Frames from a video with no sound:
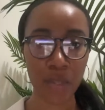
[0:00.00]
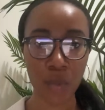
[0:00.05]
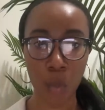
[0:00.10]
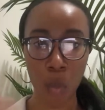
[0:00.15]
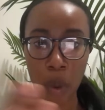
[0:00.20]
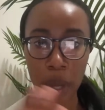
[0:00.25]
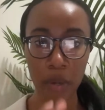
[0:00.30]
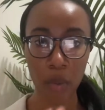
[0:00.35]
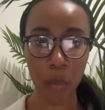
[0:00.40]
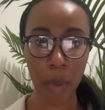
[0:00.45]

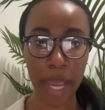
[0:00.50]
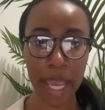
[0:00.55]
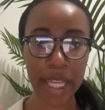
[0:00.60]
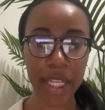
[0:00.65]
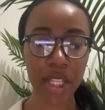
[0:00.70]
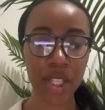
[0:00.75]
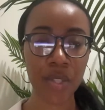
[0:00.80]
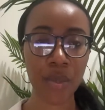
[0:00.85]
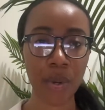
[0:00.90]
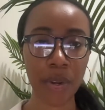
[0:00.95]
one way
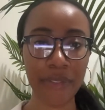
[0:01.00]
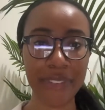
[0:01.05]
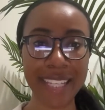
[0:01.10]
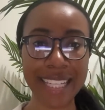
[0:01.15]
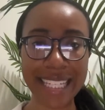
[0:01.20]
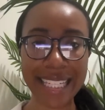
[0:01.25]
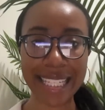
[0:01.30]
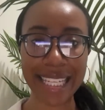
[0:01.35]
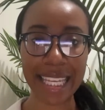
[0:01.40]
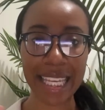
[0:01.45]
to sort of
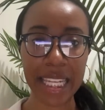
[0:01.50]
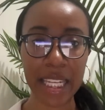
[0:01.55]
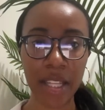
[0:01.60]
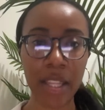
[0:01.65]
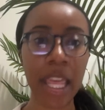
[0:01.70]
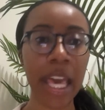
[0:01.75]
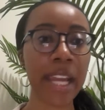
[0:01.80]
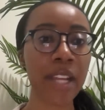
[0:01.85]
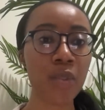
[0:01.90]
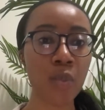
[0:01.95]
continue.
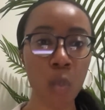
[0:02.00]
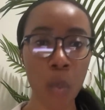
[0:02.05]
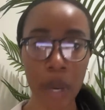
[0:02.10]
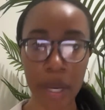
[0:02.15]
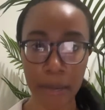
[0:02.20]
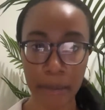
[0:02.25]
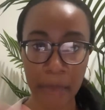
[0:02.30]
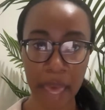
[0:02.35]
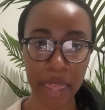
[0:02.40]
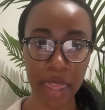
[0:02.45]
That is
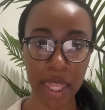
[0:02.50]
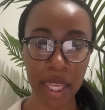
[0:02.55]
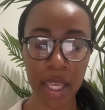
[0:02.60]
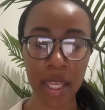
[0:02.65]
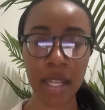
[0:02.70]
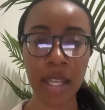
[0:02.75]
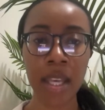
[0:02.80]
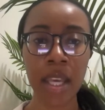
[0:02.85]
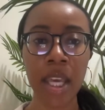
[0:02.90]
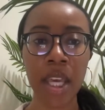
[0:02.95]
one
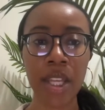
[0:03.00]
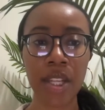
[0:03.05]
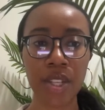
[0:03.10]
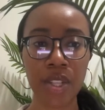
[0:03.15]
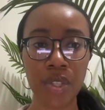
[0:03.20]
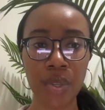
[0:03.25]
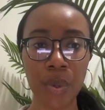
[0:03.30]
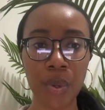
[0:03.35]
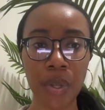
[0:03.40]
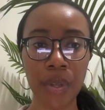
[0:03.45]
method to
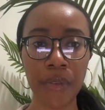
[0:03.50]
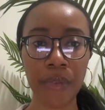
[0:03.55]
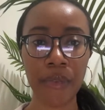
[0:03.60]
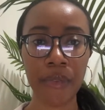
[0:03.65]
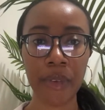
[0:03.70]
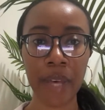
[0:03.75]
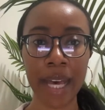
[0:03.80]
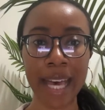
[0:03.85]
sort of,